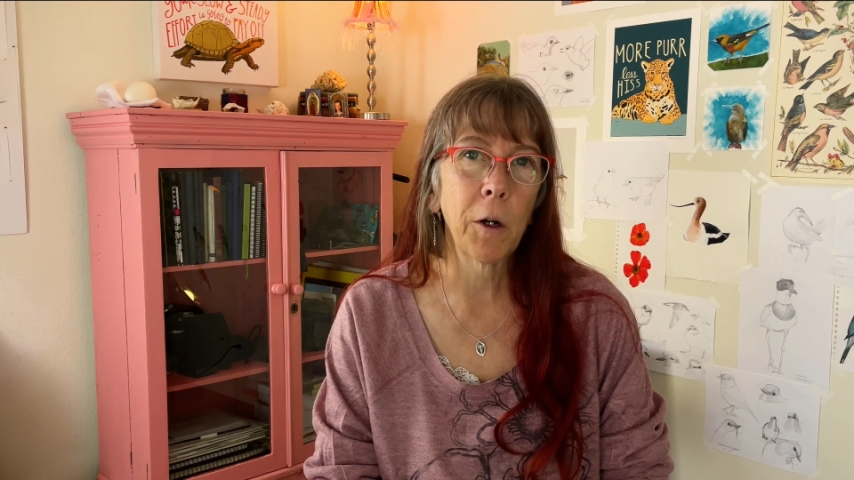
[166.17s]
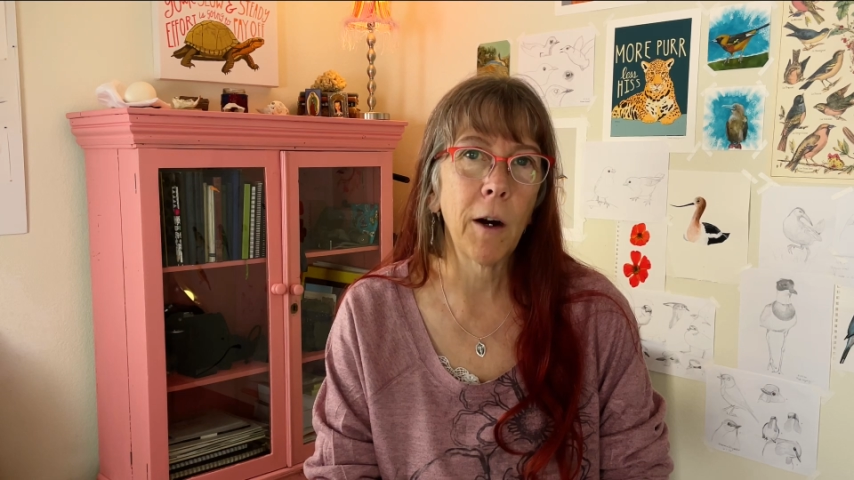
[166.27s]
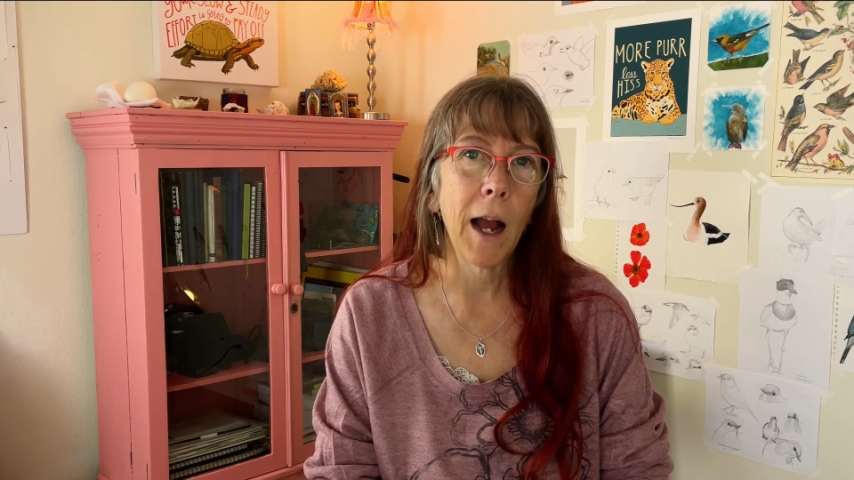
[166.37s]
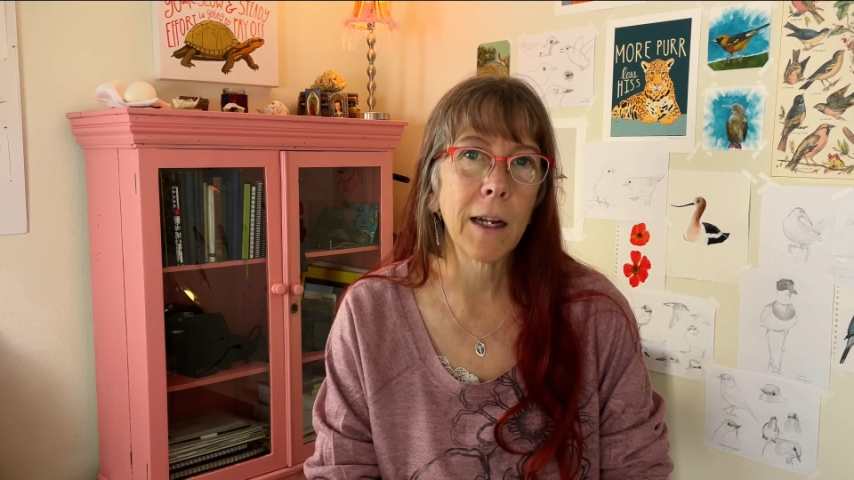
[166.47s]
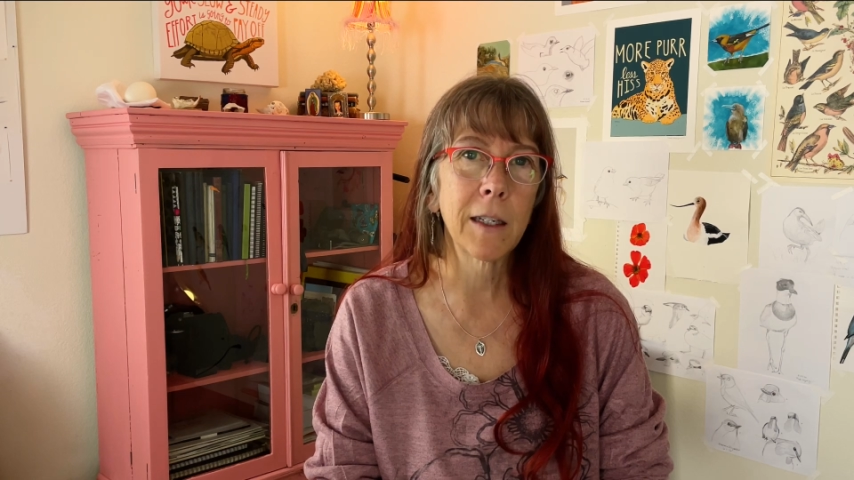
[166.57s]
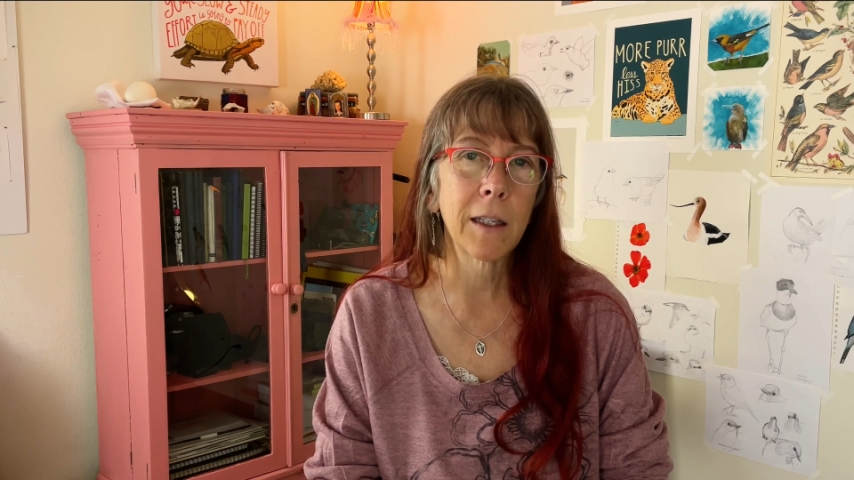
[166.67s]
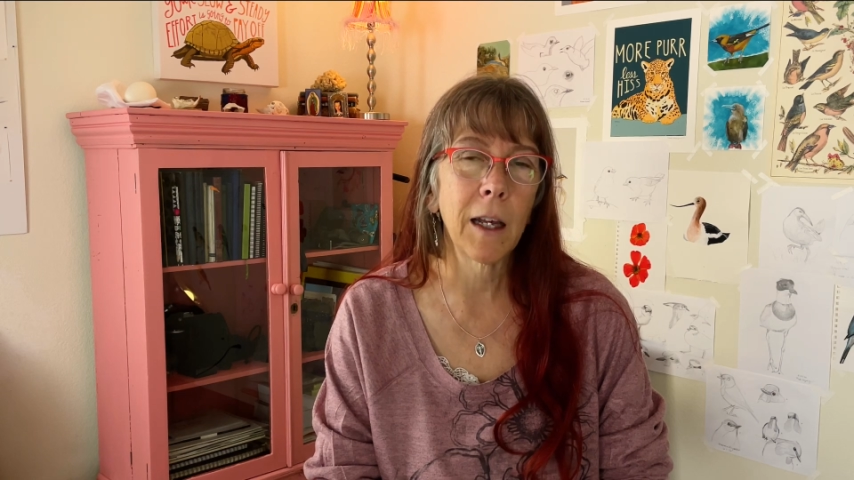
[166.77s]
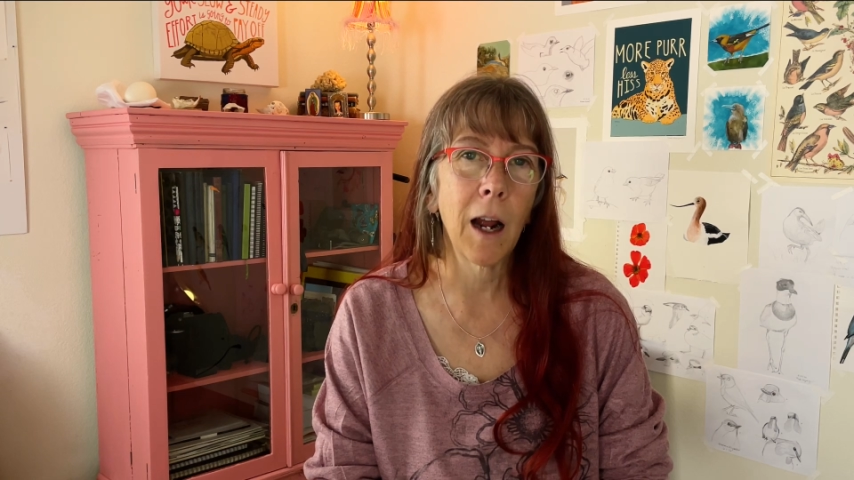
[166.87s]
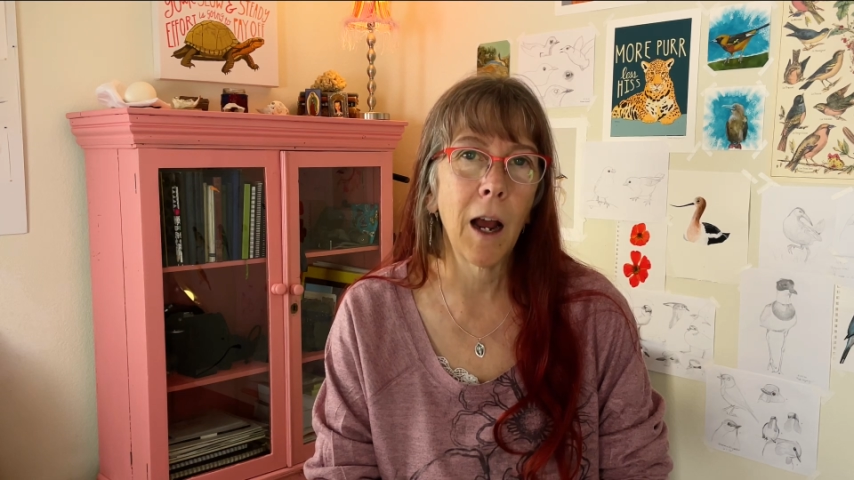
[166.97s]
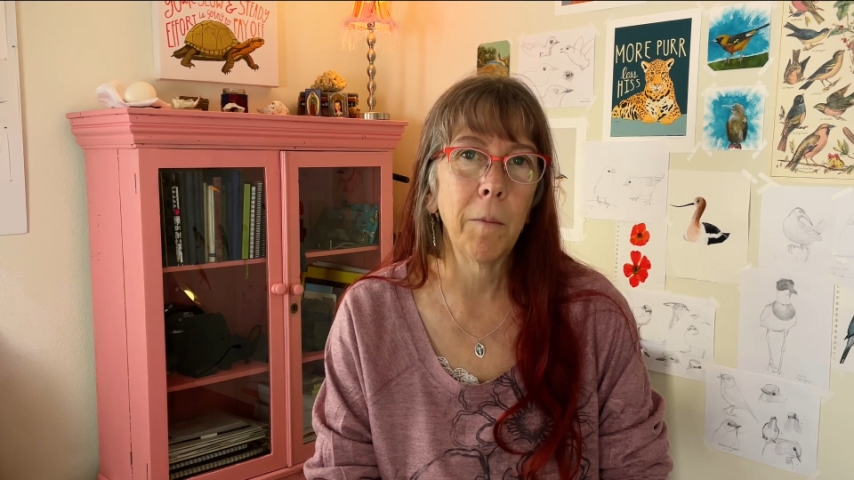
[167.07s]
class
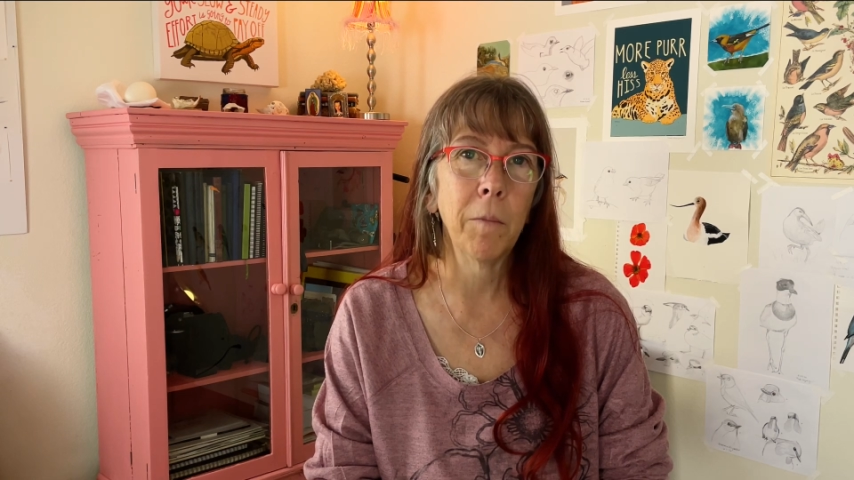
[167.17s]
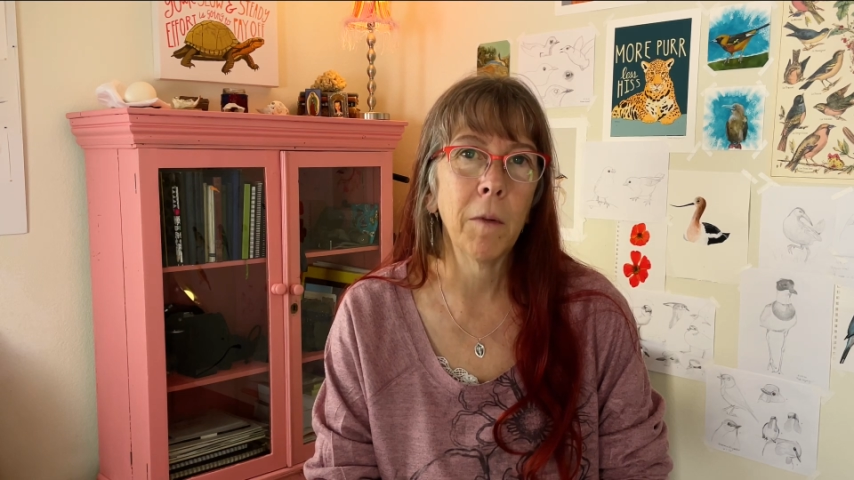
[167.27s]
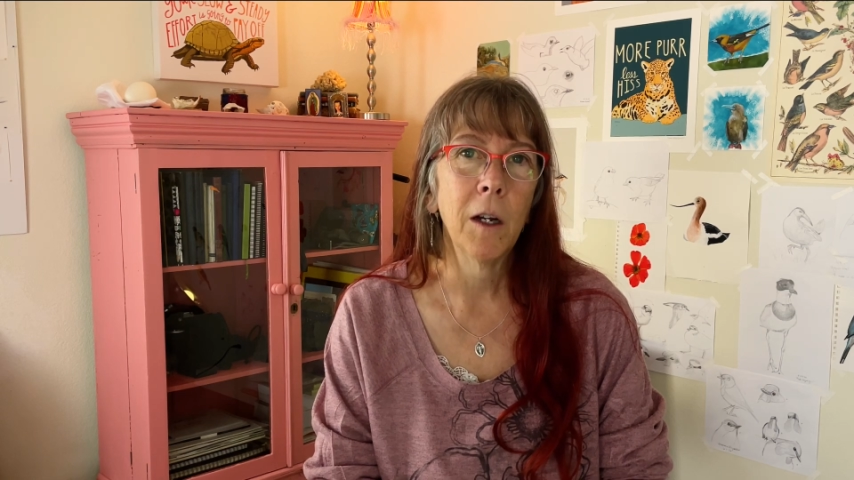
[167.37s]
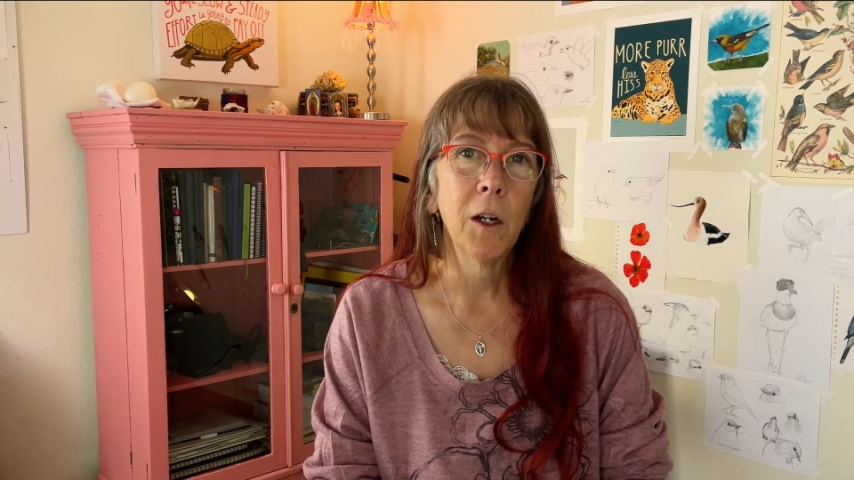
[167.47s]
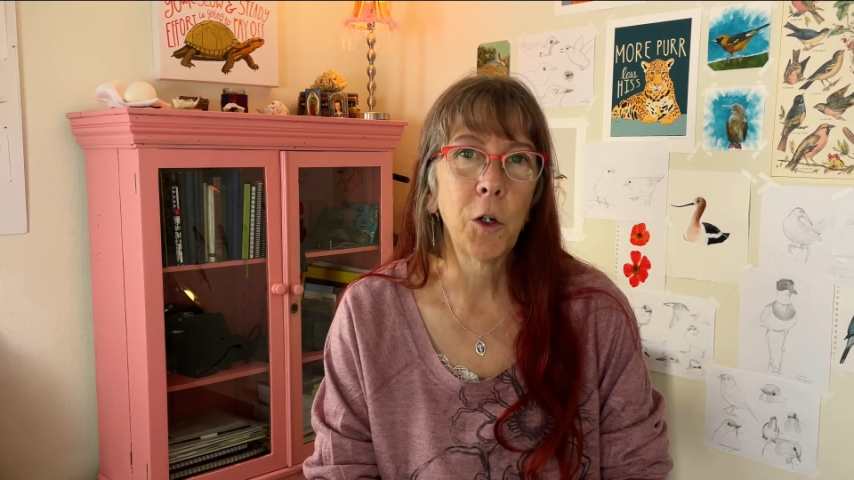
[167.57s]
that I'm